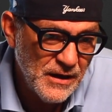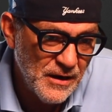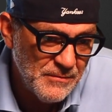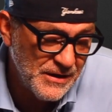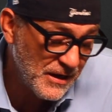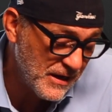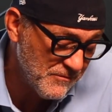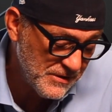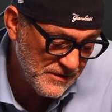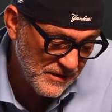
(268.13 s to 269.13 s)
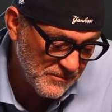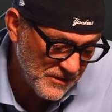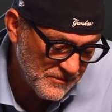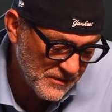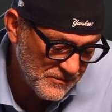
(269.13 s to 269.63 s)
And like every team,
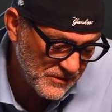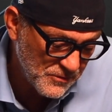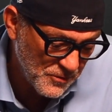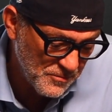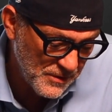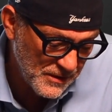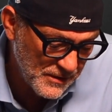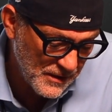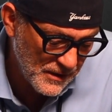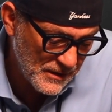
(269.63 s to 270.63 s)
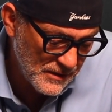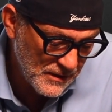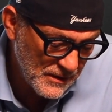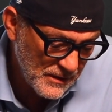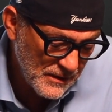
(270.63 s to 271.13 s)
they've just sort of been
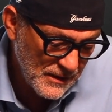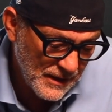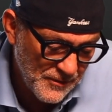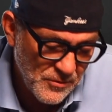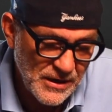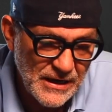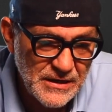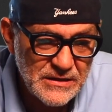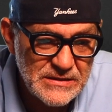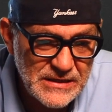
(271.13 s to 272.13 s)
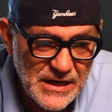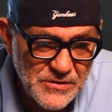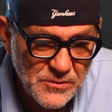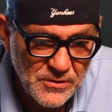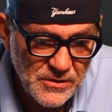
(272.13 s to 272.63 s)
had a relentless
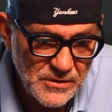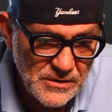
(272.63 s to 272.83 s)
schedule.